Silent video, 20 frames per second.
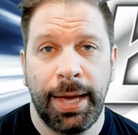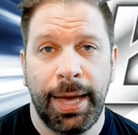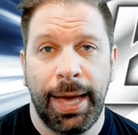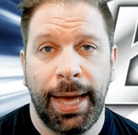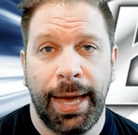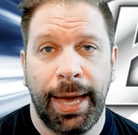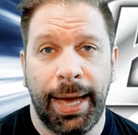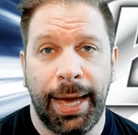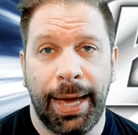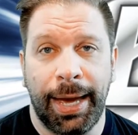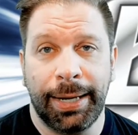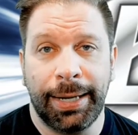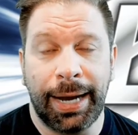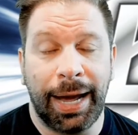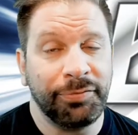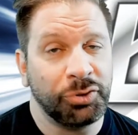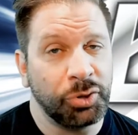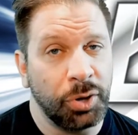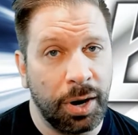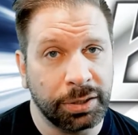And
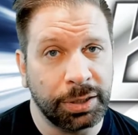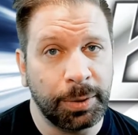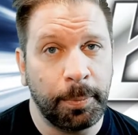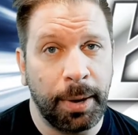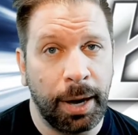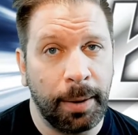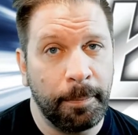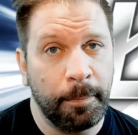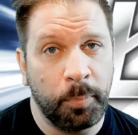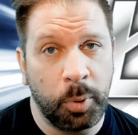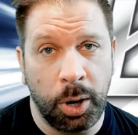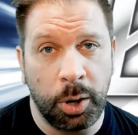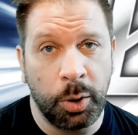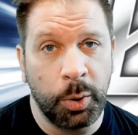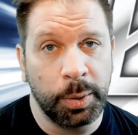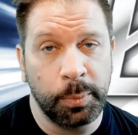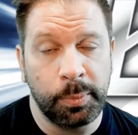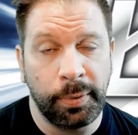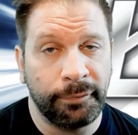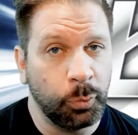I've talked about
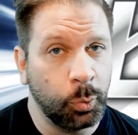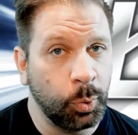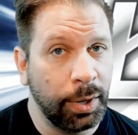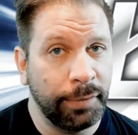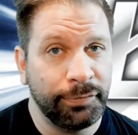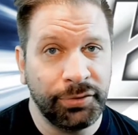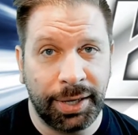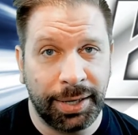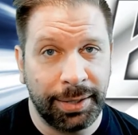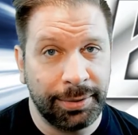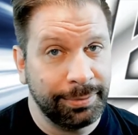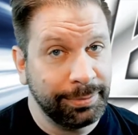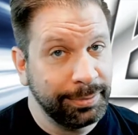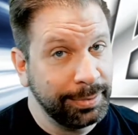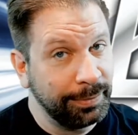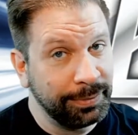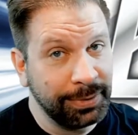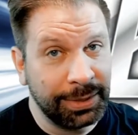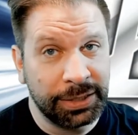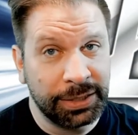borrowing before. I've done
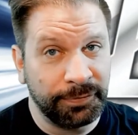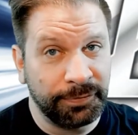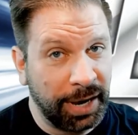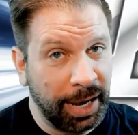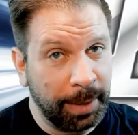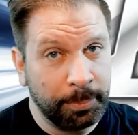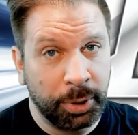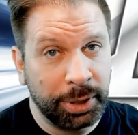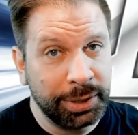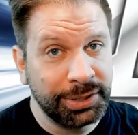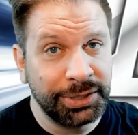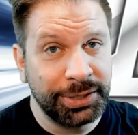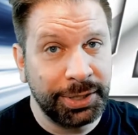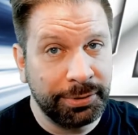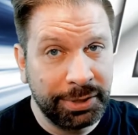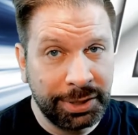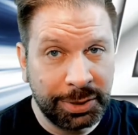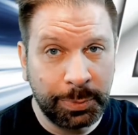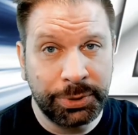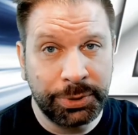this five-part
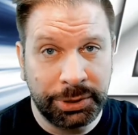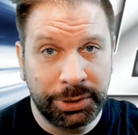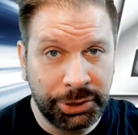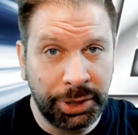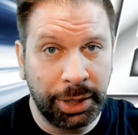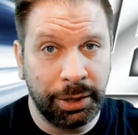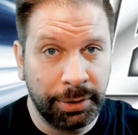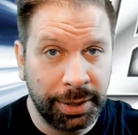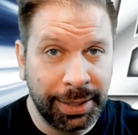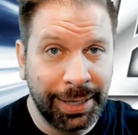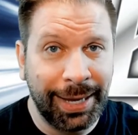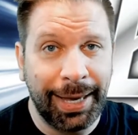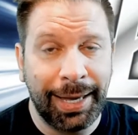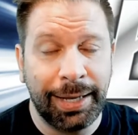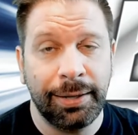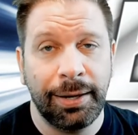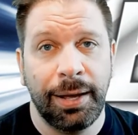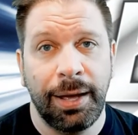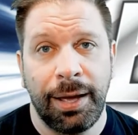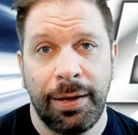series, which I'll share
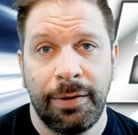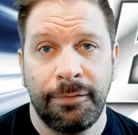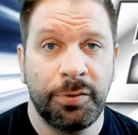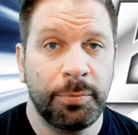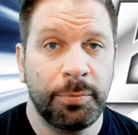again, from